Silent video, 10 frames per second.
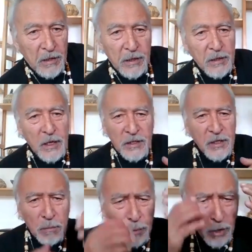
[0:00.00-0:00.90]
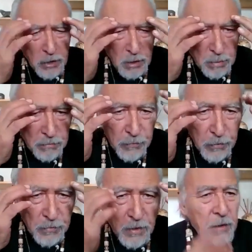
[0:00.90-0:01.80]
It's impossible
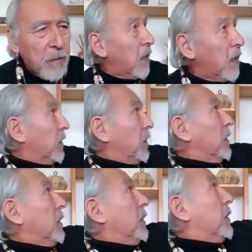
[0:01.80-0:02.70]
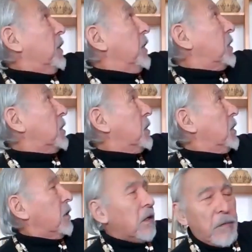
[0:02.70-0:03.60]
for this
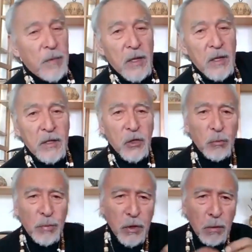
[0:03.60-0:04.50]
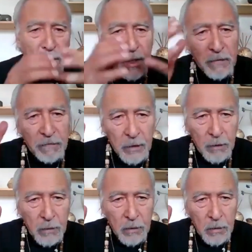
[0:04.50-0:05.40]
to become
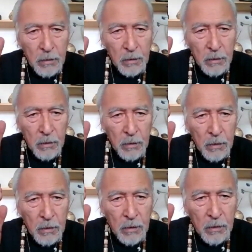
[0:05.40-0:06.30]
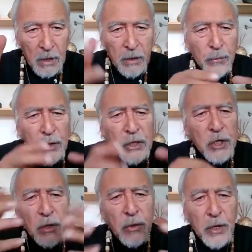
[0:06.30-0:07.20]
living and
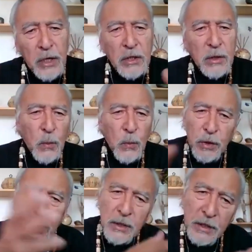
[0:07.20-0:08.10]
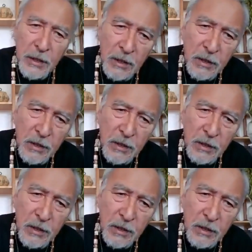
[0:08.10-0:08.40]
regenerates without the